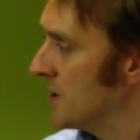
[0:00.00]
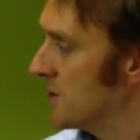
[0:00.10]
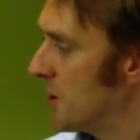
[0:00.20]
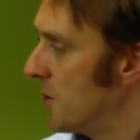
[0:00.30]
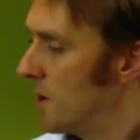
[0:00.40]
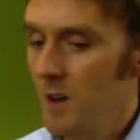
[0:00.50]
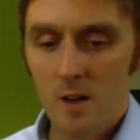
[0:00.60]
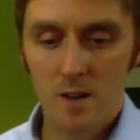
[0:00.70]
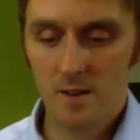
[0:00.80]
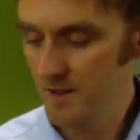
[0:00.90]
So
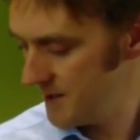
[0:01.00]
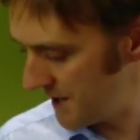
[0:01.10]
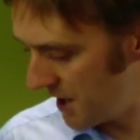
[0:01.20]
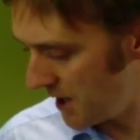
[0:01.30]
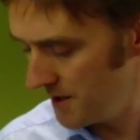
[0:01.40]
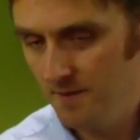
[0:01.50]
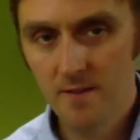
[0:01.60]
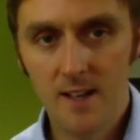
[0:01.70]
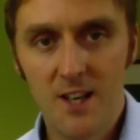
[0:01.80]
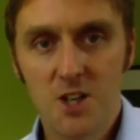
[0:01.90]
Seth Godin,
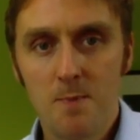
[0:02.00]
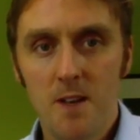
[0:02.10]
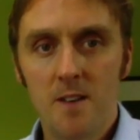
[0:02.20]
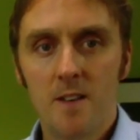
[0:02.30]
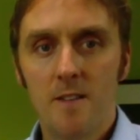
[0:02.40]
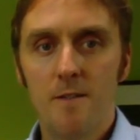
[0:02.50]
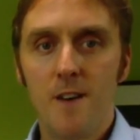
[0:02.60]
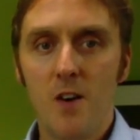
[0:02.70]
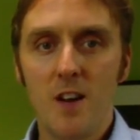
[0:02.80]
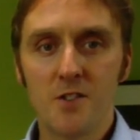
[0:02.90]
Linchpin,
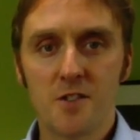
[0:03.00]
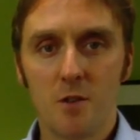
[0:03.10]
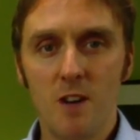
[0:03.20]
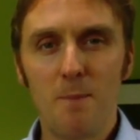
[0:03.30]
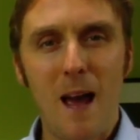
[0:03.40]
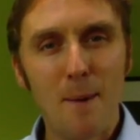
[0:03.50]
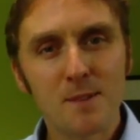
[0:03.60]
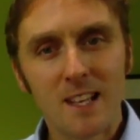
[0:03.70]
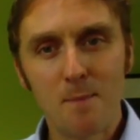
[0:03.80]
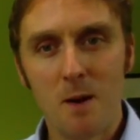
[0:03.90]
very interesting read, perhaps
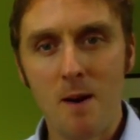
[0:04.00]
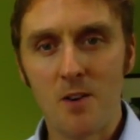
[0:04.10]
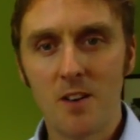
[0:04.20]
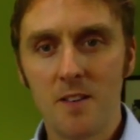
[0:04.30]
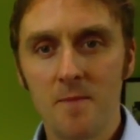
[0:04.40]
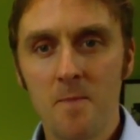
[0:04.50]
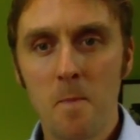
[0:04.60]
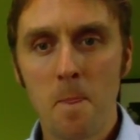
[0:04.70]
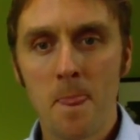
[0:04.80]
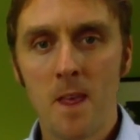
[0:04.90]
a little bit American,
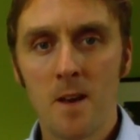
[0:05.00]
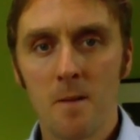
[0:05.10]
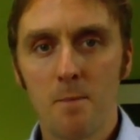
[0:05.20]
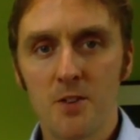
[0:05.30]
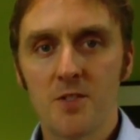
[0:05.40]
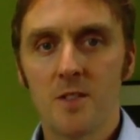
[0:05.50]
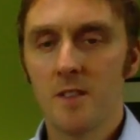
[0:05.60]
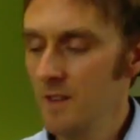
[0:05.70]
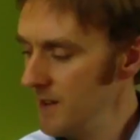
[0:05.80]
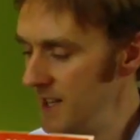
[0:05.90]
but
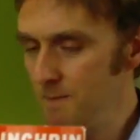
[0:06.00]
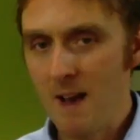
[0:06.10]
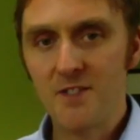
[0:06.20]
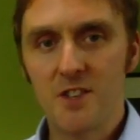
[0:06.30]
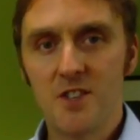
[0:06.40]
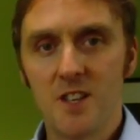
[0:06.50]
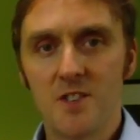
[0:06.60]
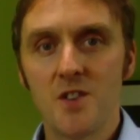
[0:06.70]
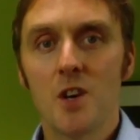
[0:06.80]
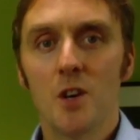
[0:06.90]
his message
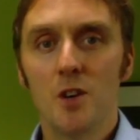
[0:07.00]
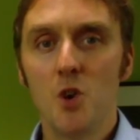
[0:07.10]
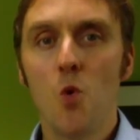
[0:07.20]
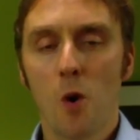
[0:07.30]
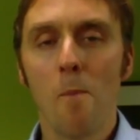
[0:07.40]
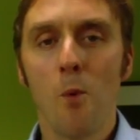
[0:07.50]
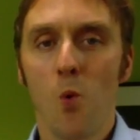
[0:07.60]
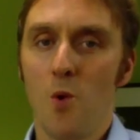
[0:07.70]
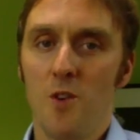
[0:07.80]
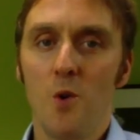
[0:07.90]
is
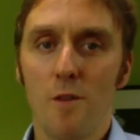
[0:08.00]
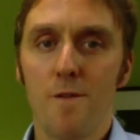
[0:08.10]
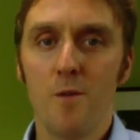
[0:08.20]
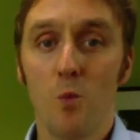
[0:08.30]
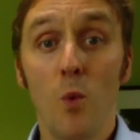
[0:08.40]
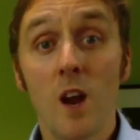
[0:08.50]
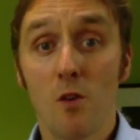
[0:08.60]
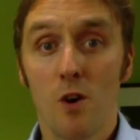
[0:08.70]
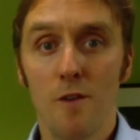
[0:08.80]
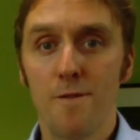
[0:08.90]
we
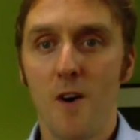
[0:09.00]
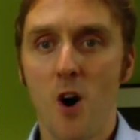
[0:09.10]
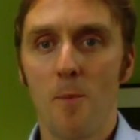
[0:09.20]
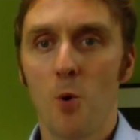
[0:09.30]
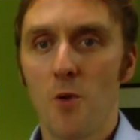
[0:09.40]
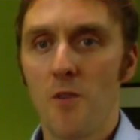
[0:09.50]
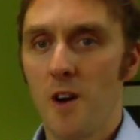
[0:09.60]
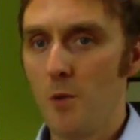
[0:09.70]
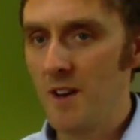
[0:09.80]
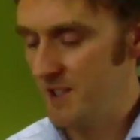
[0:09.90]
are all far more than
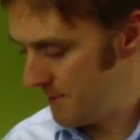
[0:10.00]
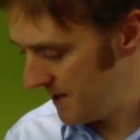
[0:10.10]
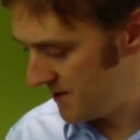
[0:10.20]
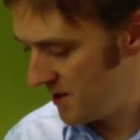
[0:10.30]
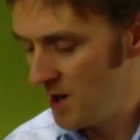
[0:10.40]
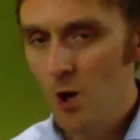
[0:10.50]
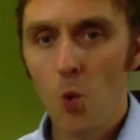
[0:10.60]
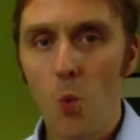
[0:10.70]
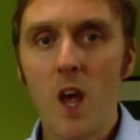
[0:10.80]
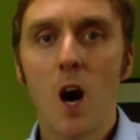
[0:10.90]
our resumes.
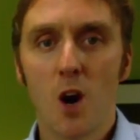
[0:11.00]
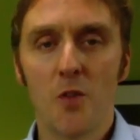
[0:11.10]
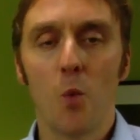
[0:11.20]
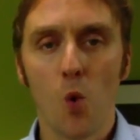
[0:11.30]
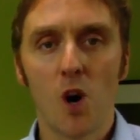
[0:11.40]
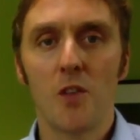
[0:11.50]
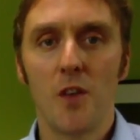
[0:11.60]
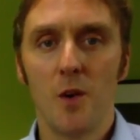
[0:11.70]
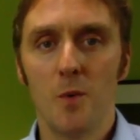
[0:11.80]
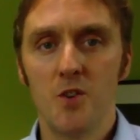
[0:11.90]
We are the work
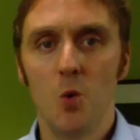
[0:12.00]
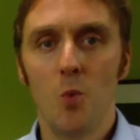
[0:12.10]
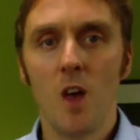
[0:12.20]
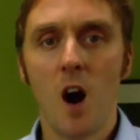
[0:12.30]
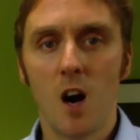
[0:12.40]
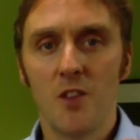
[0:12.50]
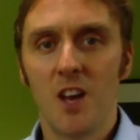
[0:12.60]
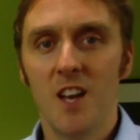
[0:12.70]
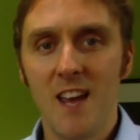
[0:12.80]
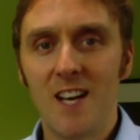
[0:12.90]
that we We are the
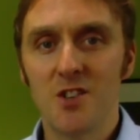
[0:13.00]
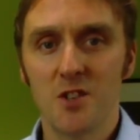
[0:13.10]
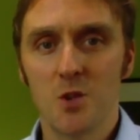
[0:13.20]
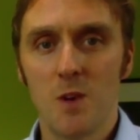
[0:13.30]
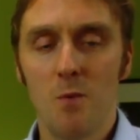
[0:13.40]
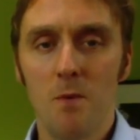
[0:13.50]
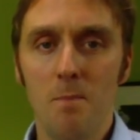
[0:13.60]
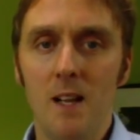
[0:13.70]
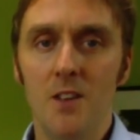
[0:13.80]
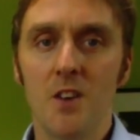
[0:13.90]
connections that we
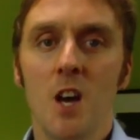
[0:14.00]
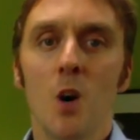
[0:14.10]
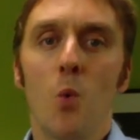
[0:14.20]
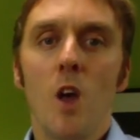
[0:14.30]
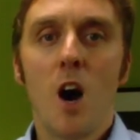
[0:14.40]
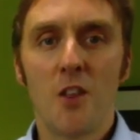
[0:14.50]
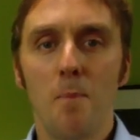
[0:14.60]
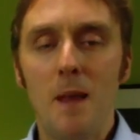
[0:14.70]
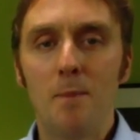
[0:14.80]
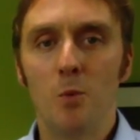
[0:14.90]
build. We are the
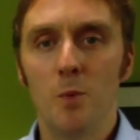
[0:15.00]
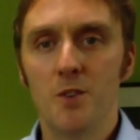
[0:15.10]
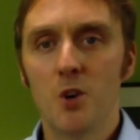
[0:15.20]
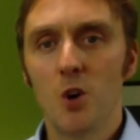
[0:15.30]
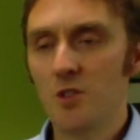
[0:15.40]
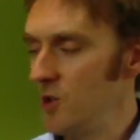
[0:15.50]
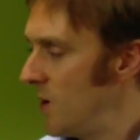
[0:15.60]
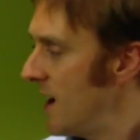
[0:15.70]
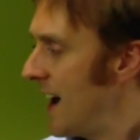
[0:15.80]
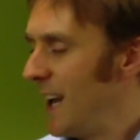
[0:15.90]
people we talk to.
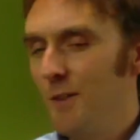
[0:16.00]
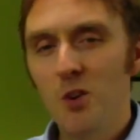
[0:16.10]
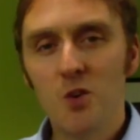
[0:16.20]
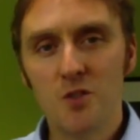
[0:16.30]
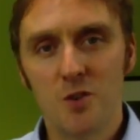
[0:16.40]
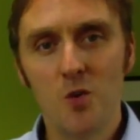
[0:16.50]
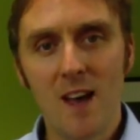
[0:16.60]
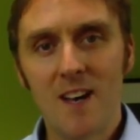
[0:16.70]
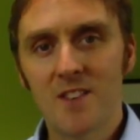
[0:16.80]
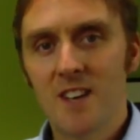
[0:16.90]
And if you can do
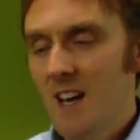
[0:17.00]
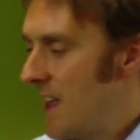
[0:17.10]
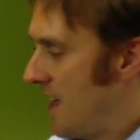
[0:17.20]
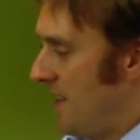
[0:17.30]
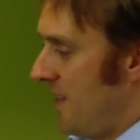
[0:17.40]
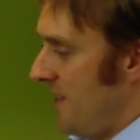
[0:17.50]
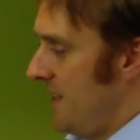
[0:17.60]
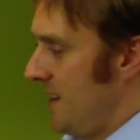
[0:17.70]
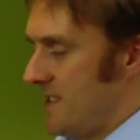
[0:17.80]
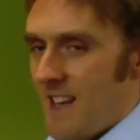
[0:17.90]
that,
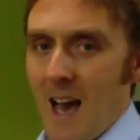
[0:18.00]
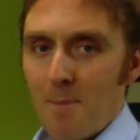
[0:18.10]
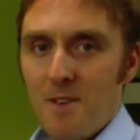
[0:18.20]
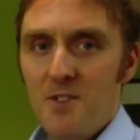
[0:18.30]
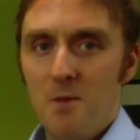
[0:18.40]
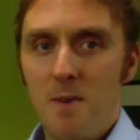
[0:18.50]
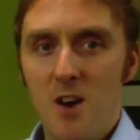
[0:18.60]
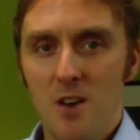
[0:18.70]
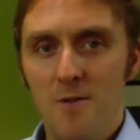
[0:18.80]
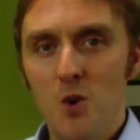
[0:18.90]
this gap
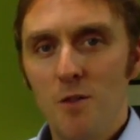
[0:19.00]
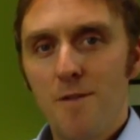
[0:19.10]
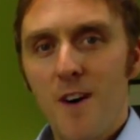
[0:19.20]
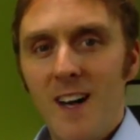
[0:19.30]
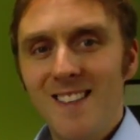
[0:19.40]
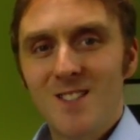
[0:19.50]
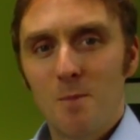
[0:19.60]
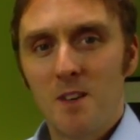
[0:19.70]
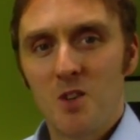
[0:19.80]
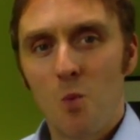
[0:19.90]
disappears. If you can find
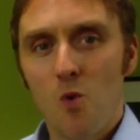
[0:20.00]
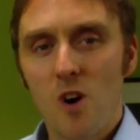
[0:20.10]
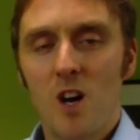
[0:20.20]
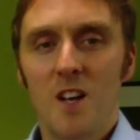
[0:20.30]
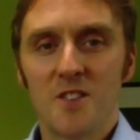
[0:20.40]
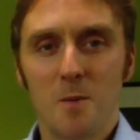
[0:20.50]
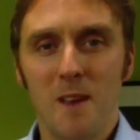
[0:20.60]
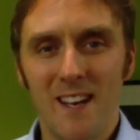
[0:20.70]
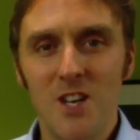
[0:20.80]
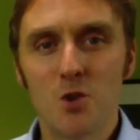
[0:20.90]
something to work on, something
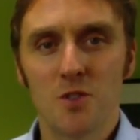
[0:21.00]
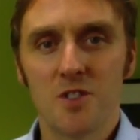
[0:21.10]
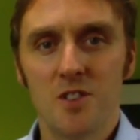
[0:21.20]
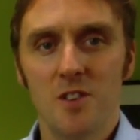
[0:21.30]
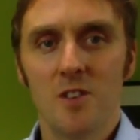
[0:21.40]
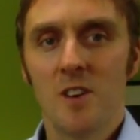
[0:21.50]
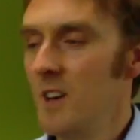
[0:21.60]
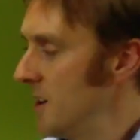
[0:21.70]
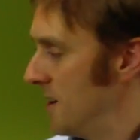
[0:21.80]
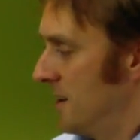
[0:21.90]
that interests you,
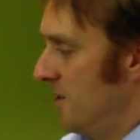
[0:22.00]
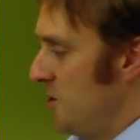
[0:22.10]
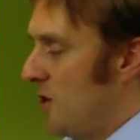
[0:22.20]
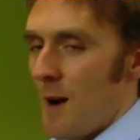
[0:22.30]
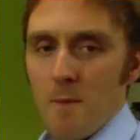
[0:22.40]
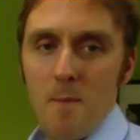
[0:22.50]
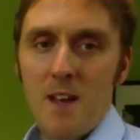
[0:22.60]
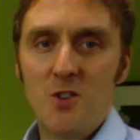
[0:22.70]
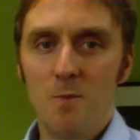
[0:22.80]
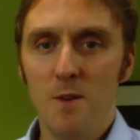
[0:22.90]
you've got
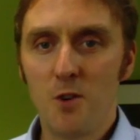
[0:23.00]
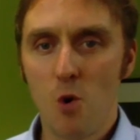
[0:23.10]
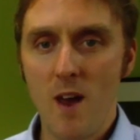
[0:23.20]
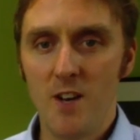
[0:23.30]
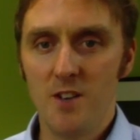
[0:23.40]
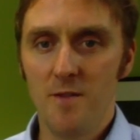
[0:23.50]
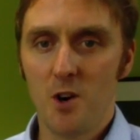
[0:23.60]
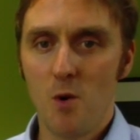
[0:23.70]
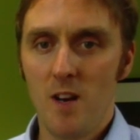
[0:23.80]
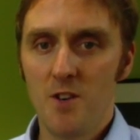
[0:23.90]
momentum. You've
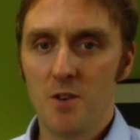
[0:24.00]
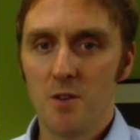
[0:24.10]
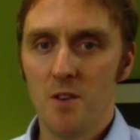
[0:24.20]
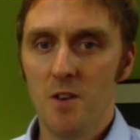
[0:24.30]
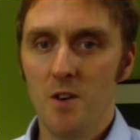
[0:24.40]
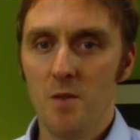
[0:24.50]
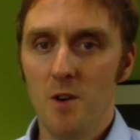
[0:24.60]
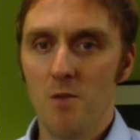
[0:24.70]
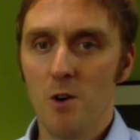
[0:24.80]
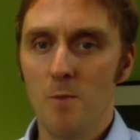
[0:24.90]
created
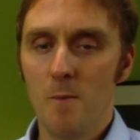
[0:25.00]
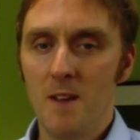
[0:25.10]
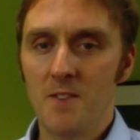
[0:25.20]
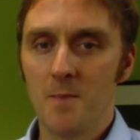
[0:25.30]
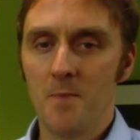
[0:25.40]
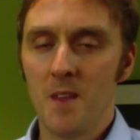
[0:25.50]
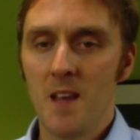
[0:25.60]
your own momentum.